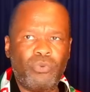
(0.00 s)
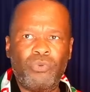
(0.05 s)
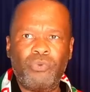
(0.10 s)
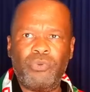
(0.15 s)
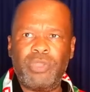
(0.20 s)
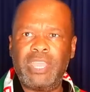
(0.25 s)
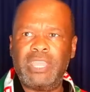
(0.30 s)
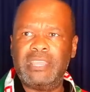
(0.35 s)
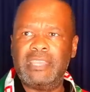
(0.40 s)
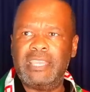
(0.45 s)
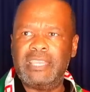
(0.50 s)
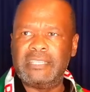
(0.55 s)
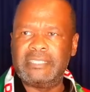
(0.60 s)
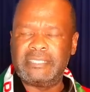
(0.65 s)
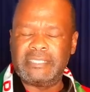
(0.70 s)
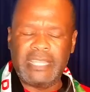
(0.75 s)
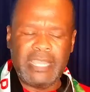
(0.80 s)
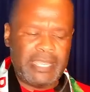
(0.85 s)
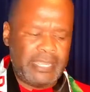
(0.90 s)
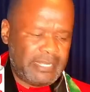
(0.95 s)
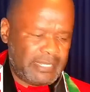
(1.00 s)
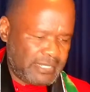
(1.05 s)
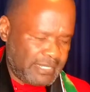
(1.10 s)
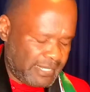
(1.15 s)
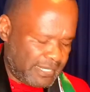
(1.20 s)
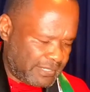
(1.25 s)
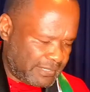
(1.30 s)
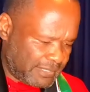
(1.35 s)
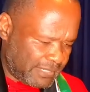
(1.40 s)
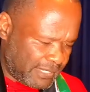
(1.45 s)
where they stand
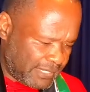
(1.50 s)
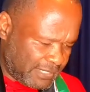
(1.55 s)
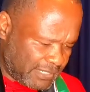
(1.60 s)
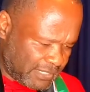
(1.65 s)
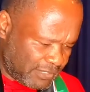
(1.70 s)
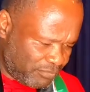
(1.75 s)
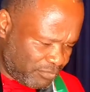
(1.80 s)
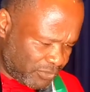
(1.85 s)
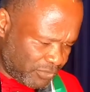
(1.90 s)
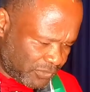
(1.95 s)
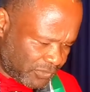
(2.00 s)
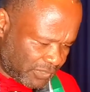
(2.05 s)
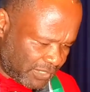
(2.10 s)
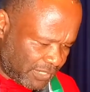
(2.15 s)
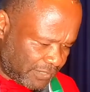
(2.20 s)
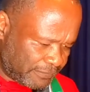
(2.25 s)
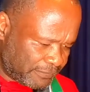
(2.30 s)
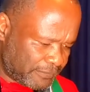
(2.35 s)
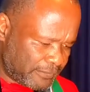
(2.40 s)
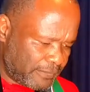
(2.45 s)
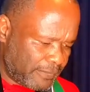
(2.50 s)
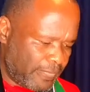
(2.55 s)
as a triple C.